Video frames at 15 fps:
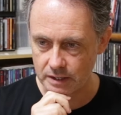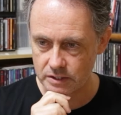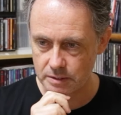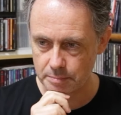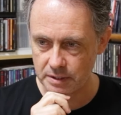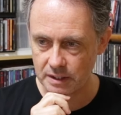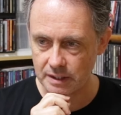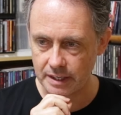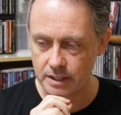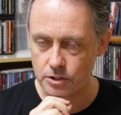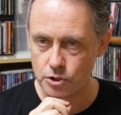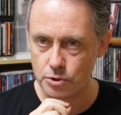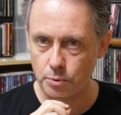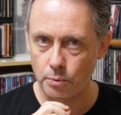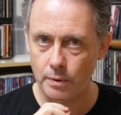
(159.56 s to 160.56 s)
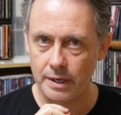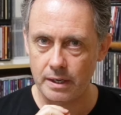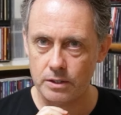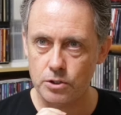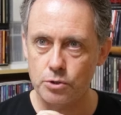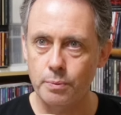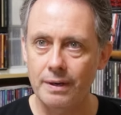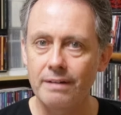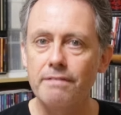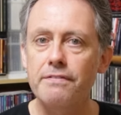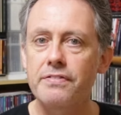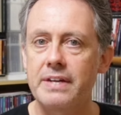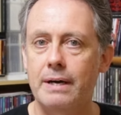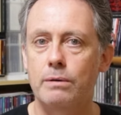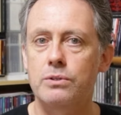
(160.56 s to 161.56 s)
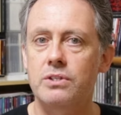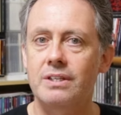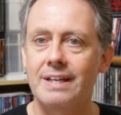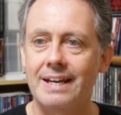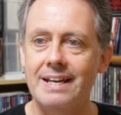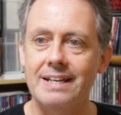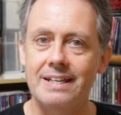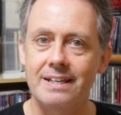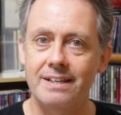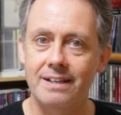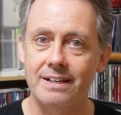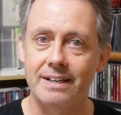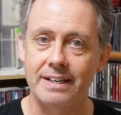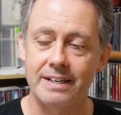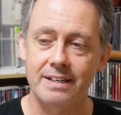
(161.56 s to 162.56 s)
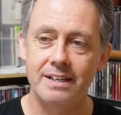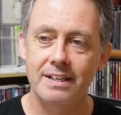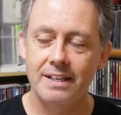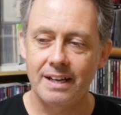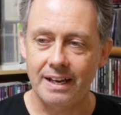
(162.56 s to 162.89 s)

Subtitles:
something like 12,089,